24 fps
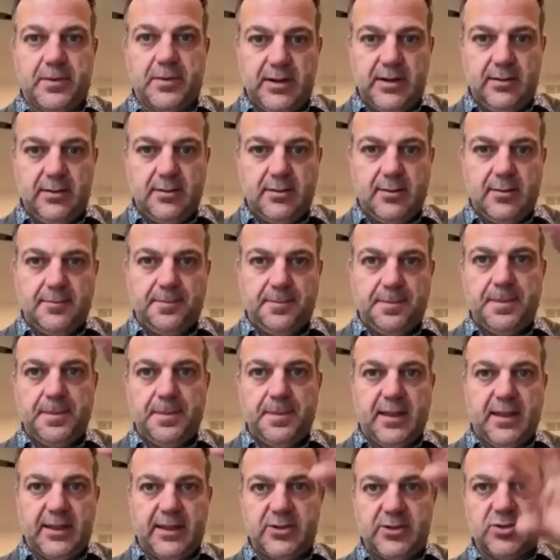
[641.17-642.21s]
right?
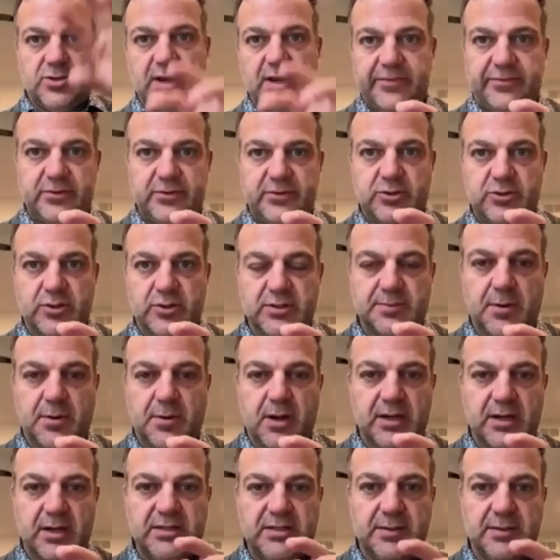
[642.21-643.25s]
Get your life insurance
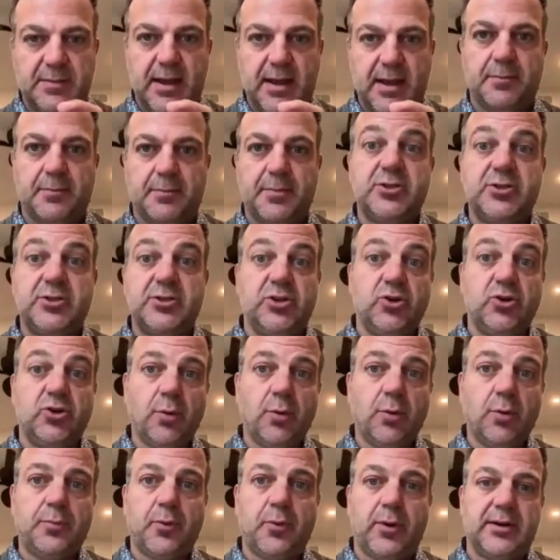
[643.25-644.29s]
policy back. But to
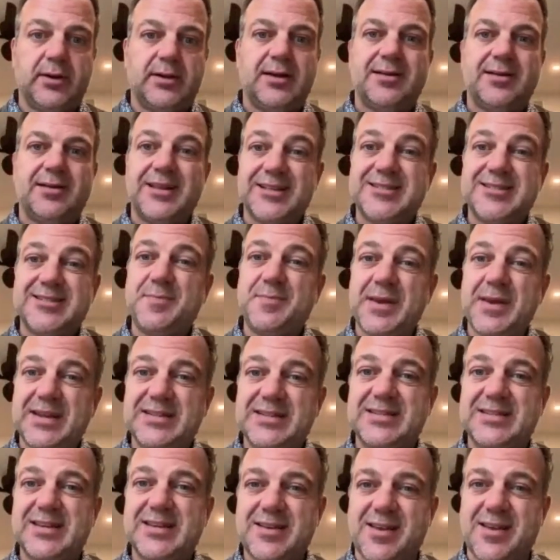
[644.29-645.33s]
your point, that's a
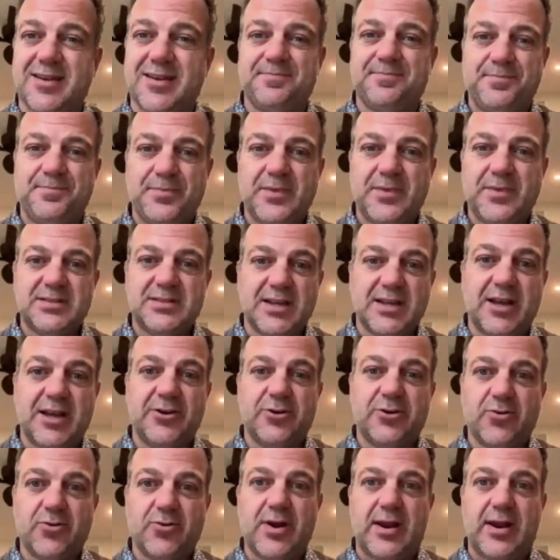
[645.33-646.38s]
big sticker. It's
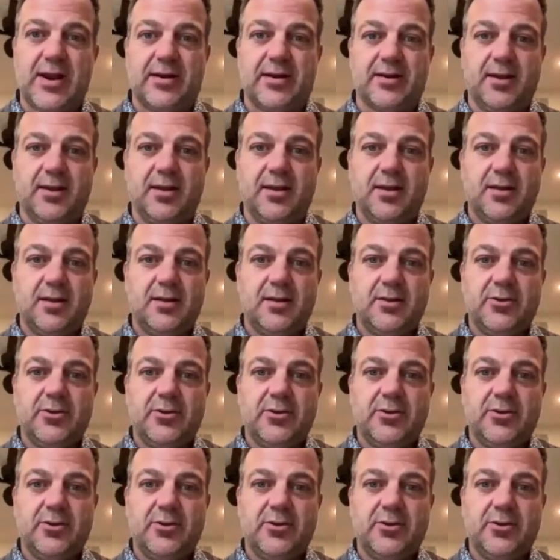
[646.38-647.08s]
$100,000. Like,